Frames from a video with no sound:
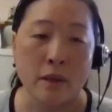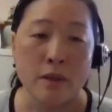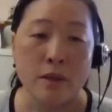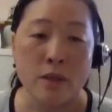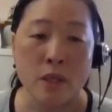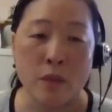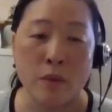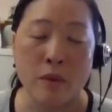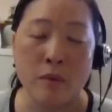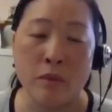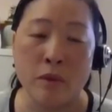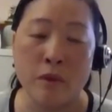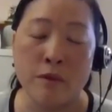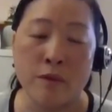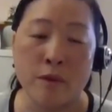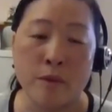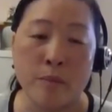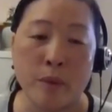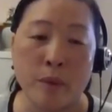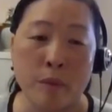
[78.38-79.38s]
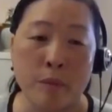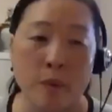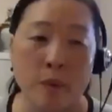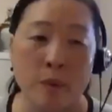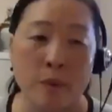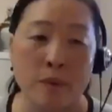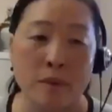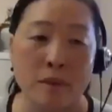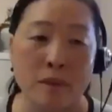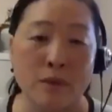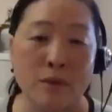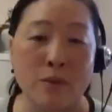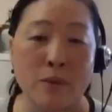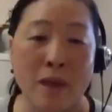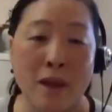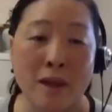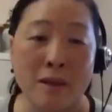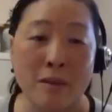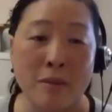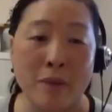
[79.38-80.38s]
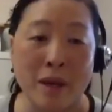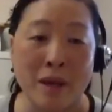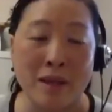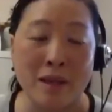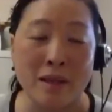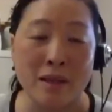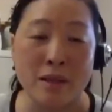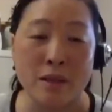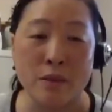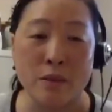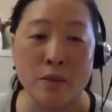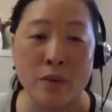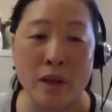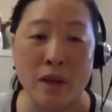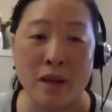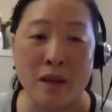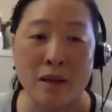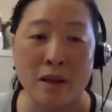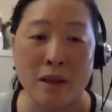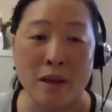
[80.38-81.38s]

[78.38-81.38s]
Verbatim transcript: we moved from purple to red, and by getting to red,